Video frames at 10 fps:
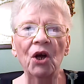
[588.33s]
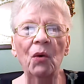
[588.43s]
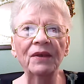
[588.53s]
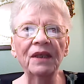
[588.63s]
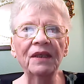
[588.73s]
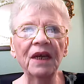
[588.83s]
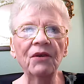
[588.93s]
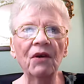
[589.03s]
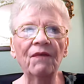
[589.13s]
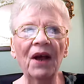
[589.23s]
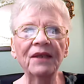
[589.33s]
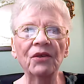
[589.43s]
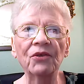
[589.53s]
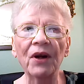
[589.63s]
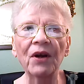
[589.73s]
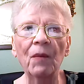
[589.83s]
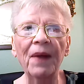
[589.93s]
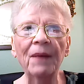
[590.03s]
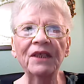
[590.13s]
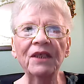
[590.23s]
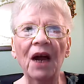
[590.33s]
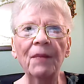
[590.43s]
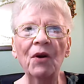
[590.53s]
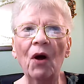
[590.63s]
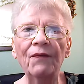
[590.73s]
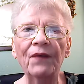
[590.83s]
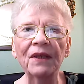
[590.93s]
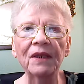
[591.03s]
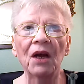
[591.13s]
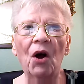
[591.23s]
who was a senior advisor during Obama's time in office,